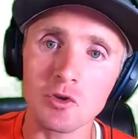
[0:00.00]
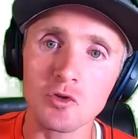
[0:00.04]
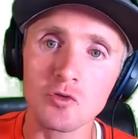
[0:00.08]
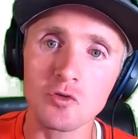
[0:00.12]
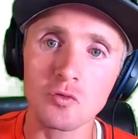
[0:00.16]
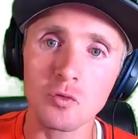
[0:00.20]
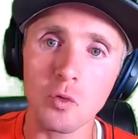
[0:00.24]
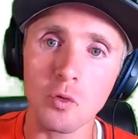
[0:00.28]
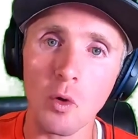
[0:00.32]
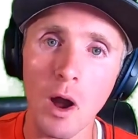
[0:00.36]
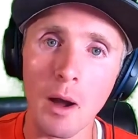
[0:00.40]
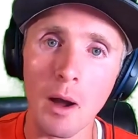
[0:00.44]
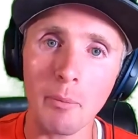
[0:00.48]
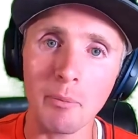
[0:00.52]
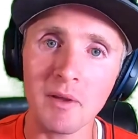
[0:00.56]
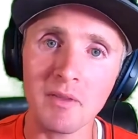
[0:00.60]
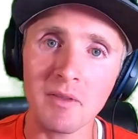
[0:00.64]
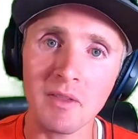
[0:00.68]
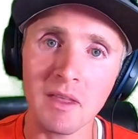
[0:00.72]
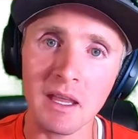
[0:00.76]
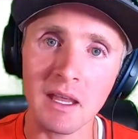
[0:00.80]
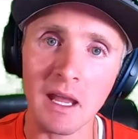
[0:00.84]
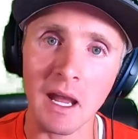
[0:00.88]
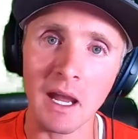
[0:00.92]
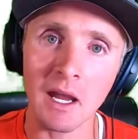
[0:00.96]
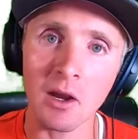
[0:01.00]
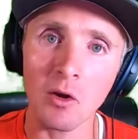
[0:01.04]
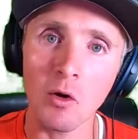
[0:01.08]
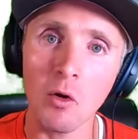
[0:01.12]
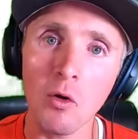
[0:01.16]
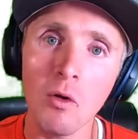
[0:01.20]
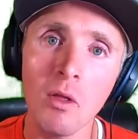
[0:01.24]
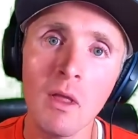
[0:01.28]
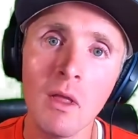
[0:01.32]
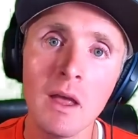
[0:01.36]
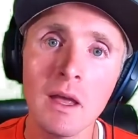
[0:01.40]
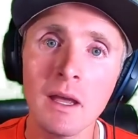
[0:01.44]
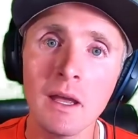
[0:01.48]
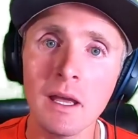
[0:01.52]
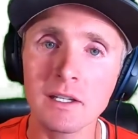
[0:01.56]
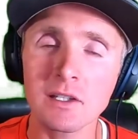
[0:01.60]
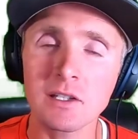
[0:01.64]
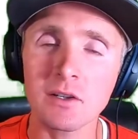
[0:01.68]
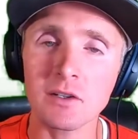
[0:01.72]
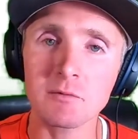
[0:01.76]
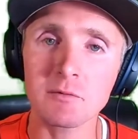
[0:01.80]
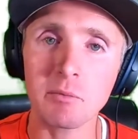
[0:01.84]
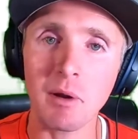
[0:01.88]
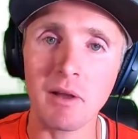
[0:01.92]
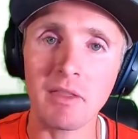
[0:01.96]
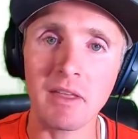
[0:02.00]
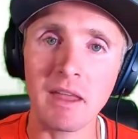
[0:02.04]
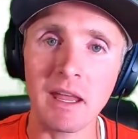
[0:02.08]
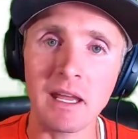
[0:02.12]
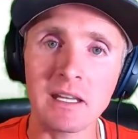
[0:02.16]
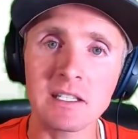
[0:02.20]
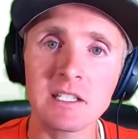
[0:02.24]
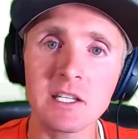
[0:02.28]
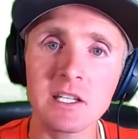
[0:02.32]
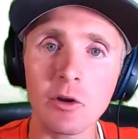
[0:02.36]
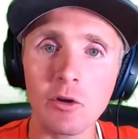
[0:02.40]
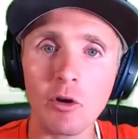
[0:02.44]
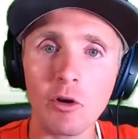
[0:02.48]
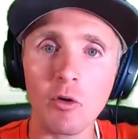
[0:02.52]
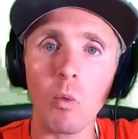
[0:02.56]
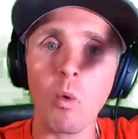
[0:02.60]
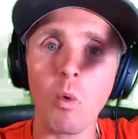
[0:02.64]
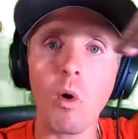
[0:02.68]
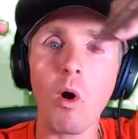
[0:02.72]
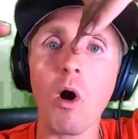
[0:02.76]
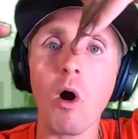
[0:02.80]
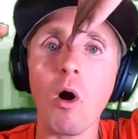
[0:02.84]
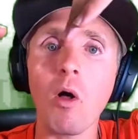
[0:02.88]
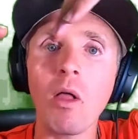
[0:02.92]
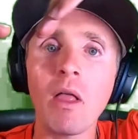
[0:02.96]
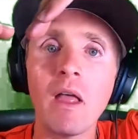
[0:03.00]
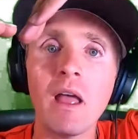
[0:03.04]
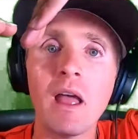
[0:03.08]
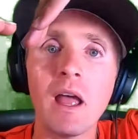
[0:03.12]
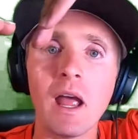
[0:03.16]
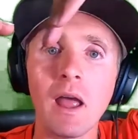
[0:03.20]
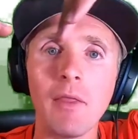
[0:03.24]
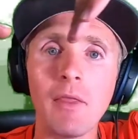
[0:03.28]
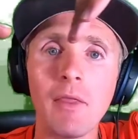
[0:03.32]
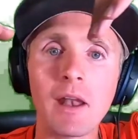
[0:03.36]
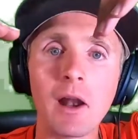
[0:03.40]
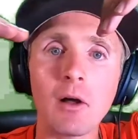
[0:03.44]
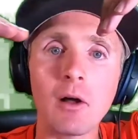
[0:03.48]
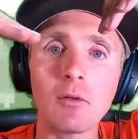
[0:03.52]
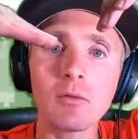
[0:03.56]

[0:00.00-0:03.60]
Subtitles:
dropping the angle until it's by the anterior wall, and then I'll